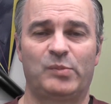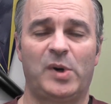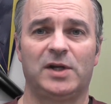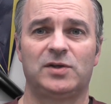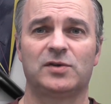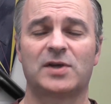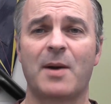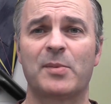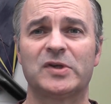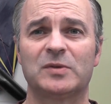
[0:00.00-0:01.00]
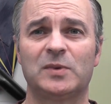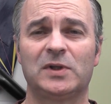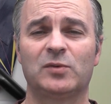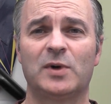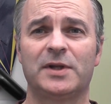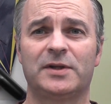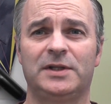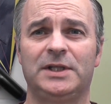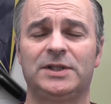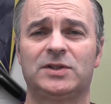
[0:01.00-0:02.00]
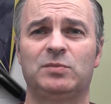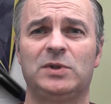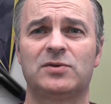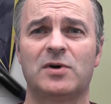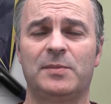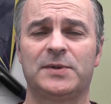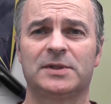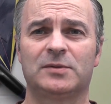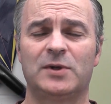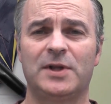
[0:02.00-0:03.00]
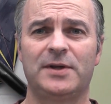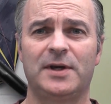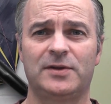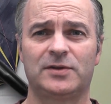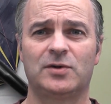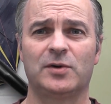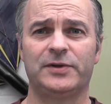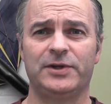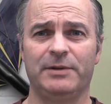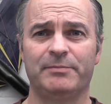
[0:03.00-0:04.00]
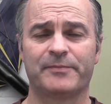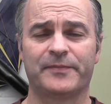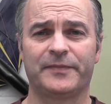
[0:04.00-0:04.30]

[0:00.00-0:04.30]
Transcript: PiJuice happened to be the one that needed to be dropped while the others got done.